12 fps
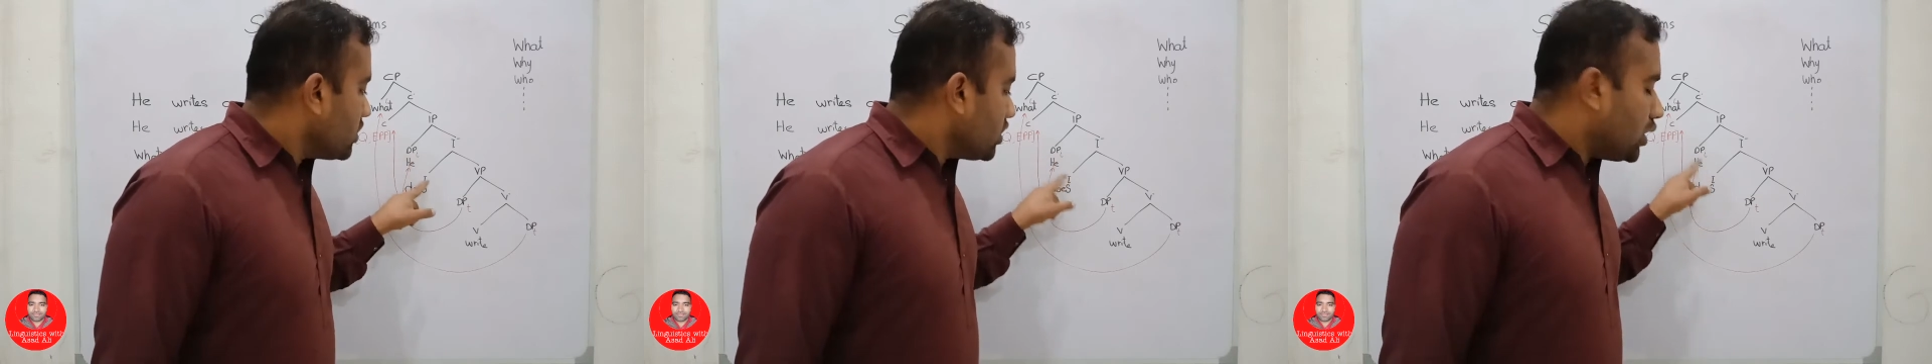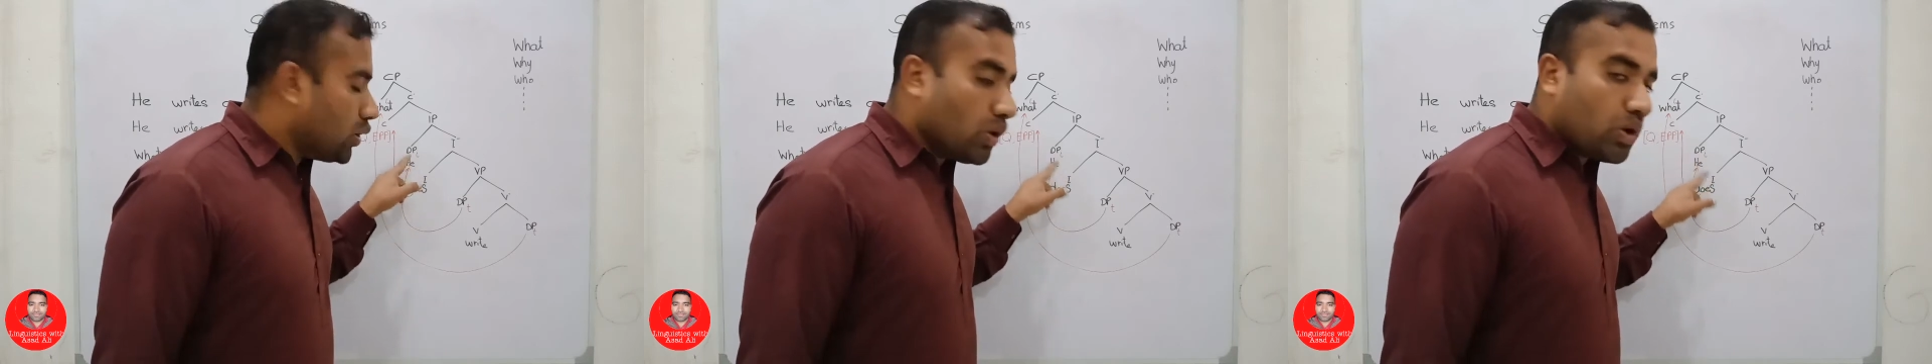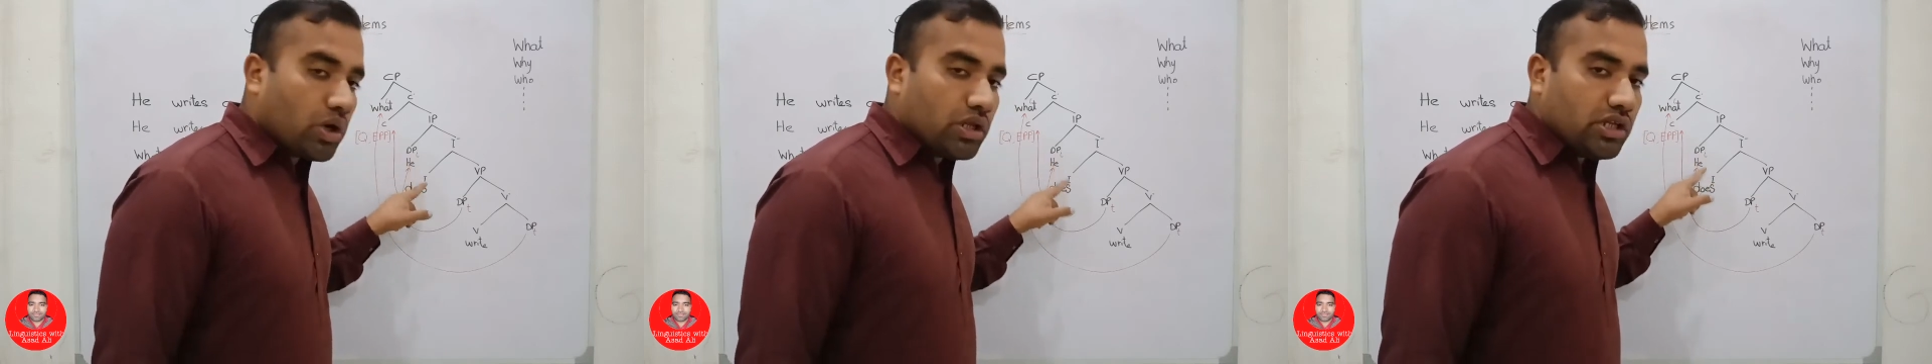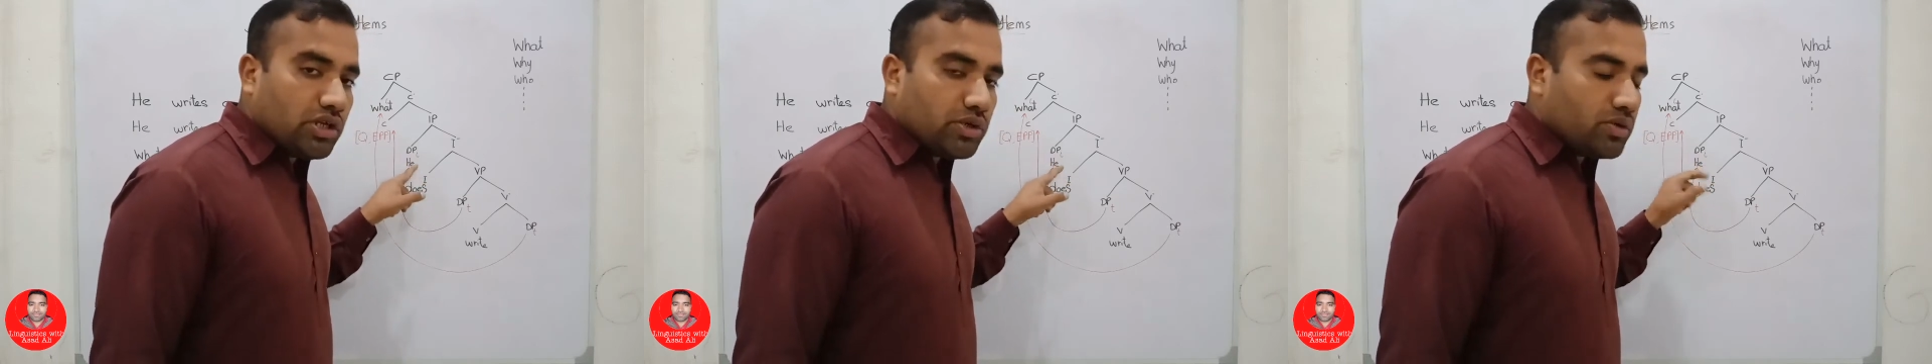
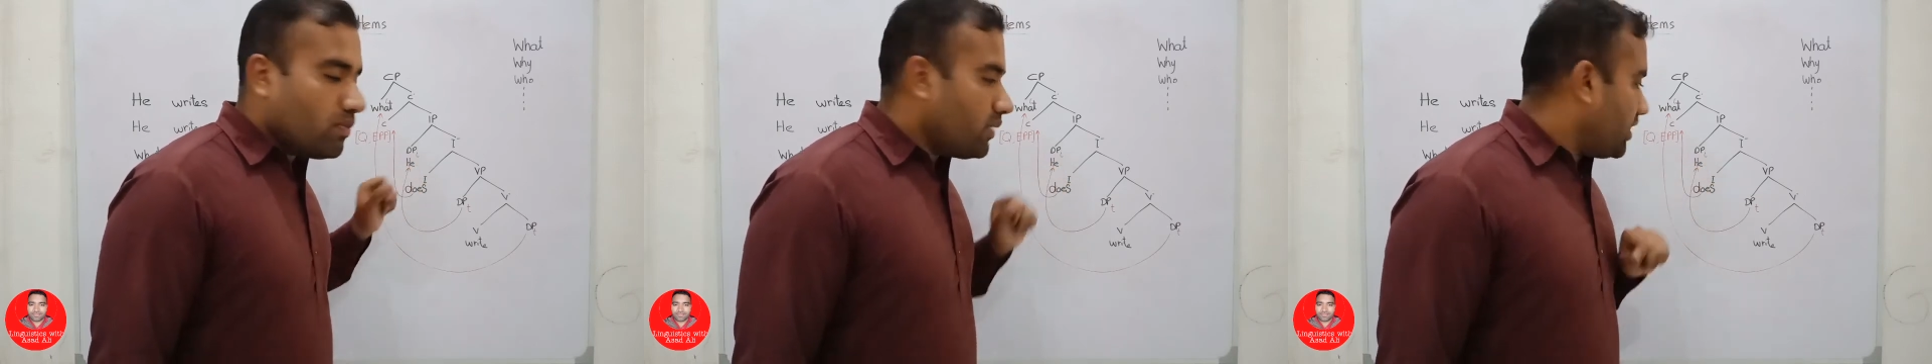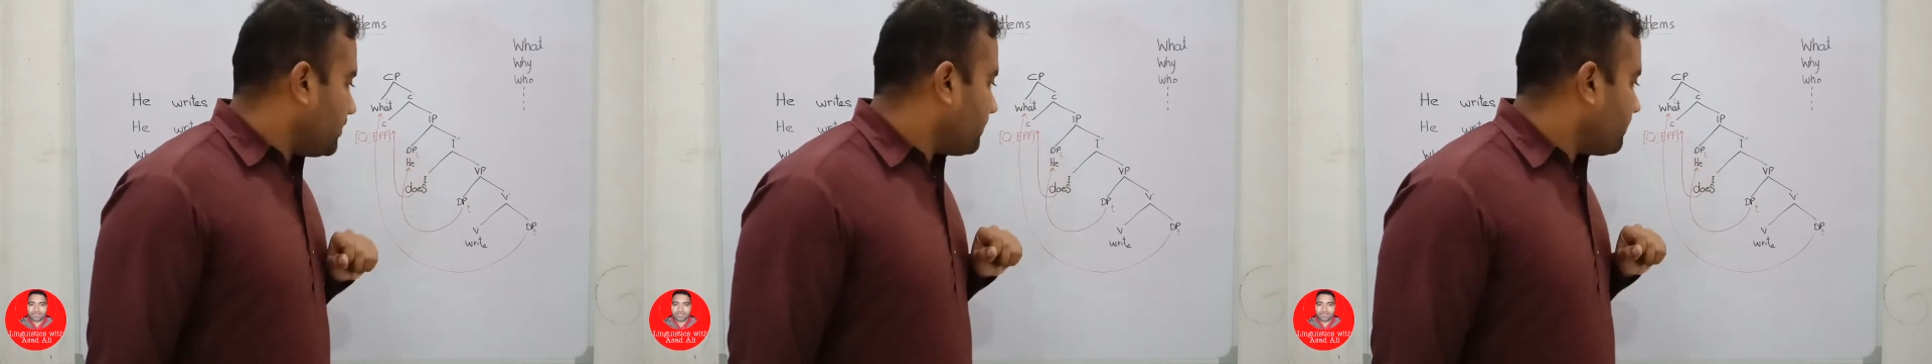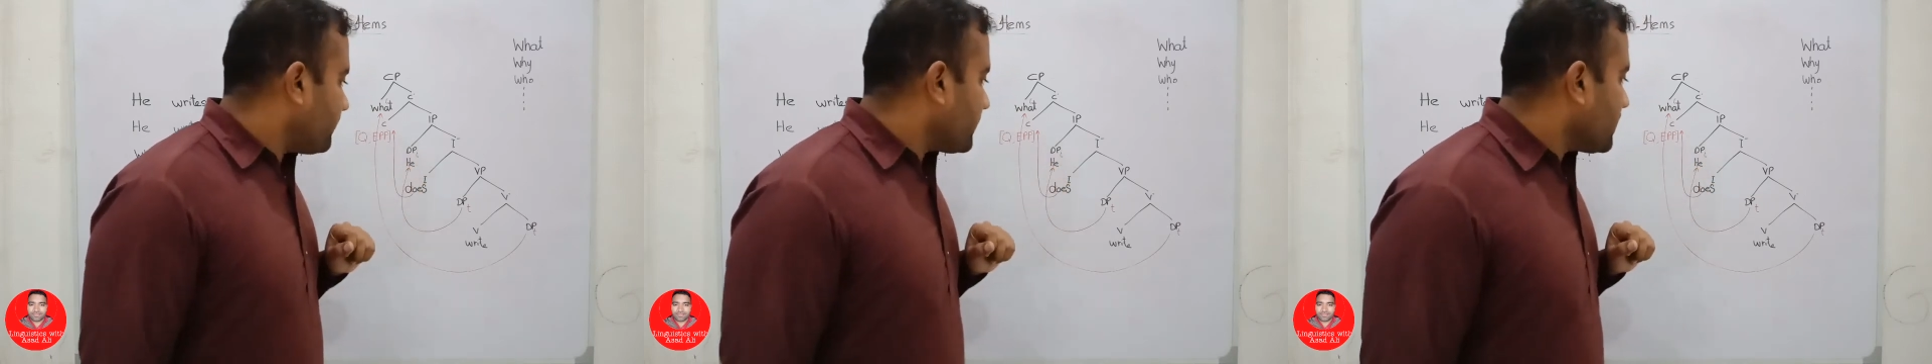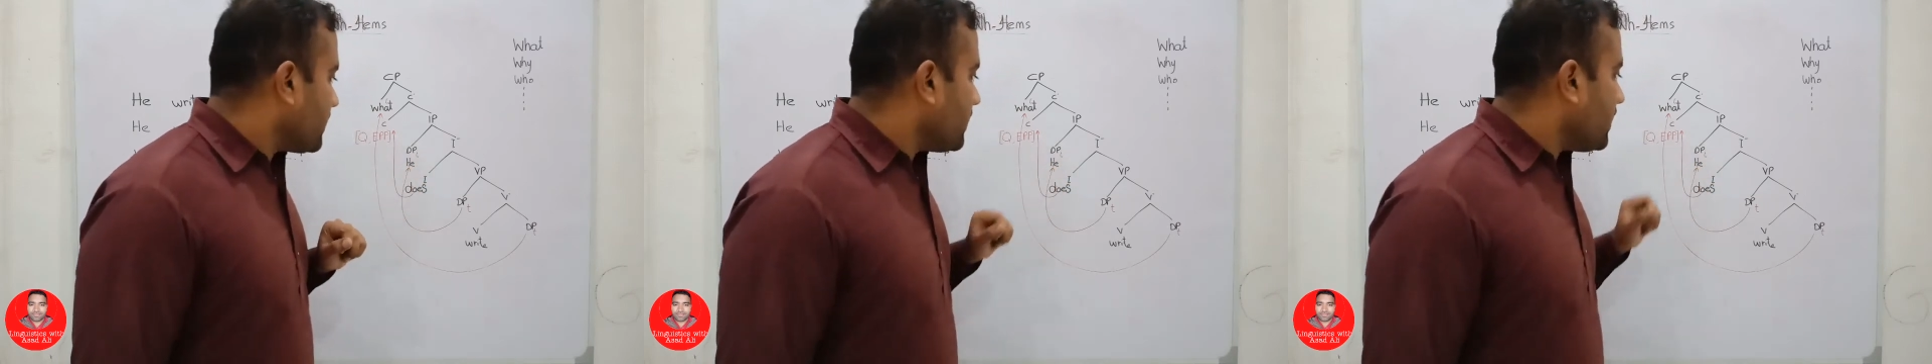local domain.
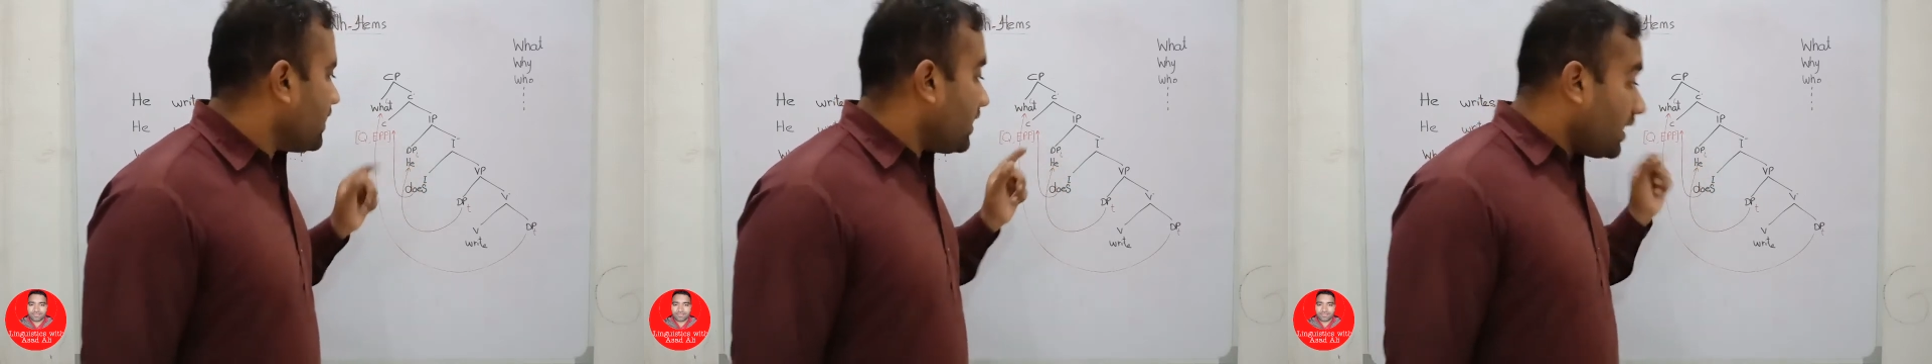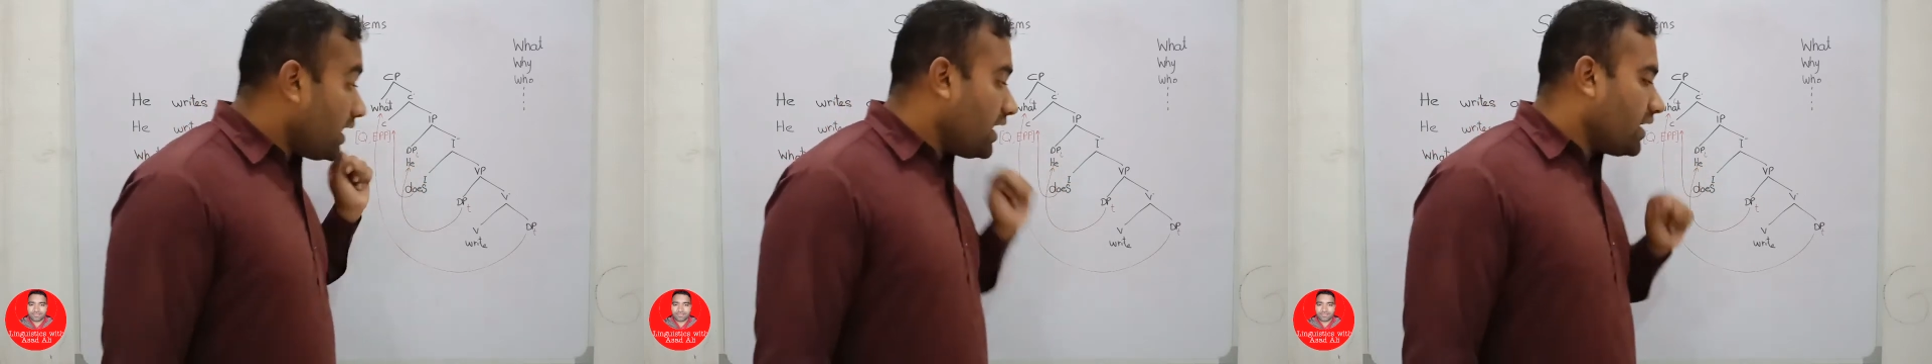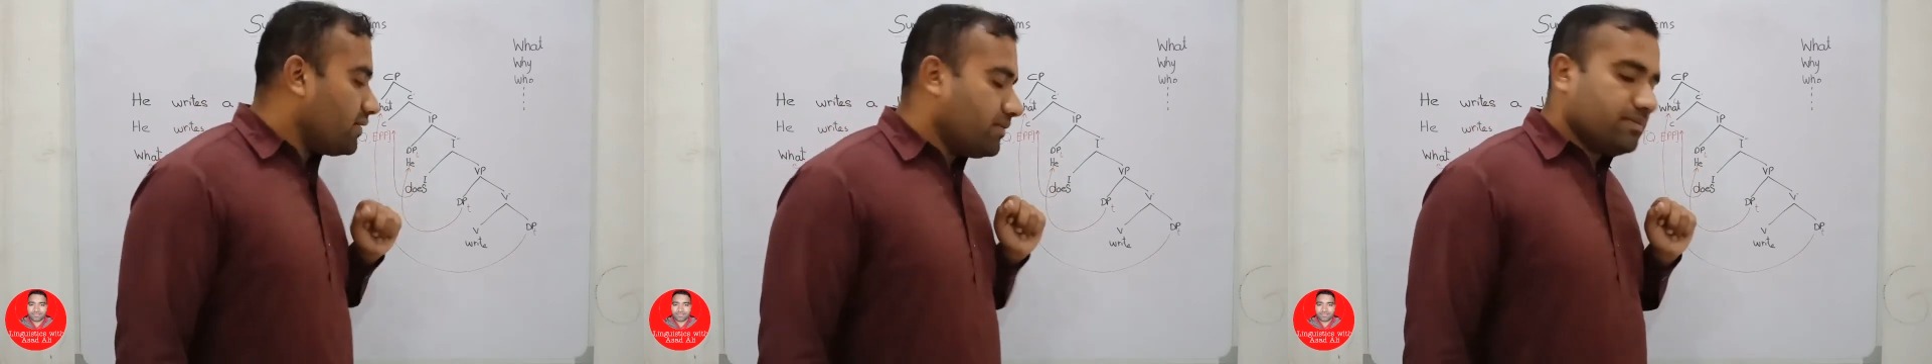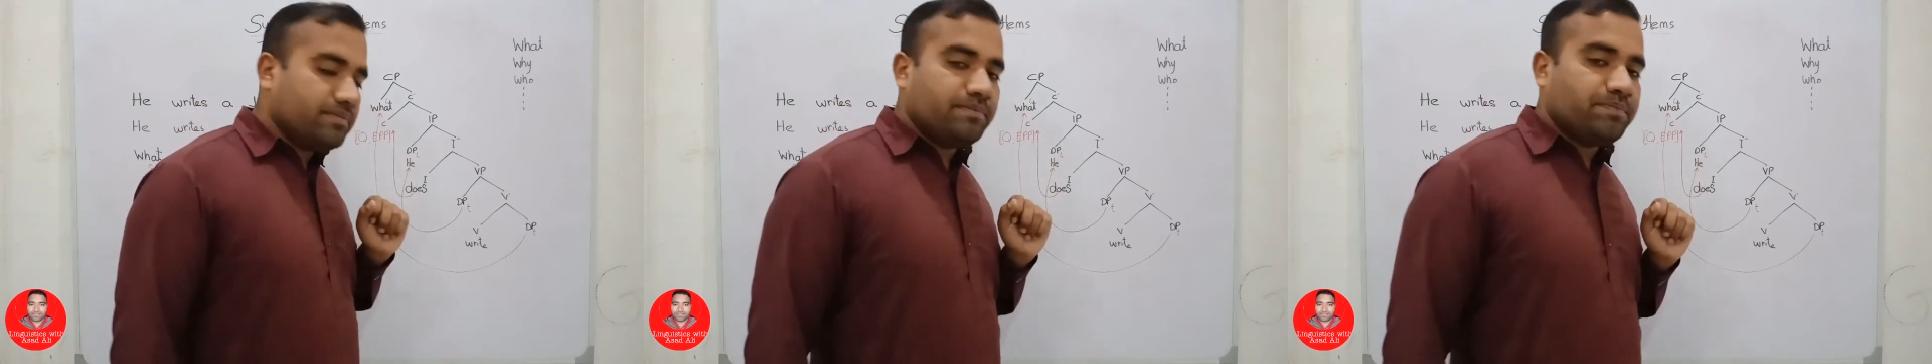And